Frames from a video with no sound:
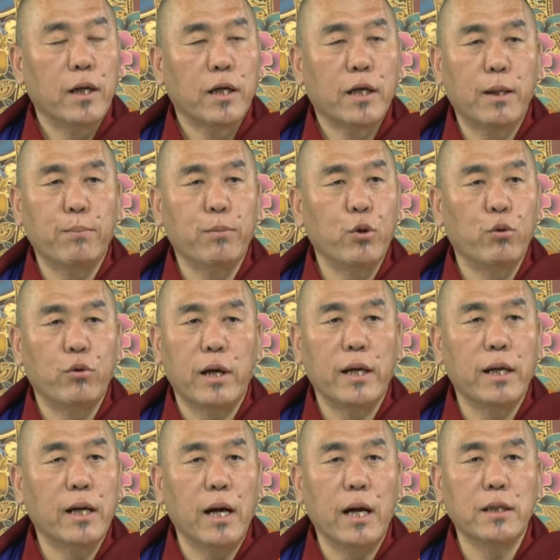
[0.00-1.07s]
keep you
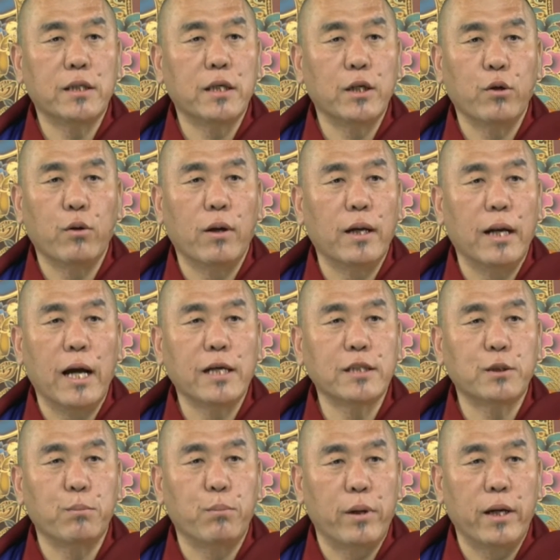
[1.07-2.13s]
running until your
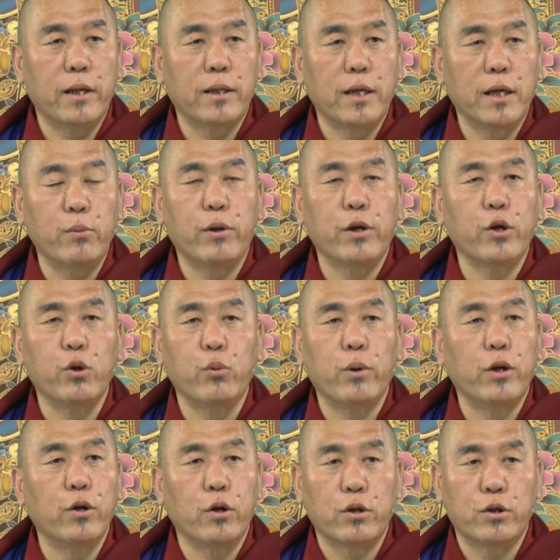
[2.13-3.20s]
last breath. Even you will
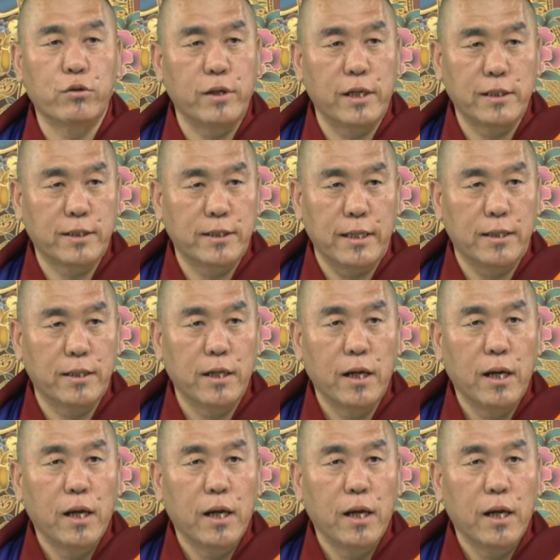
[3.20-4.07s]
not rest it.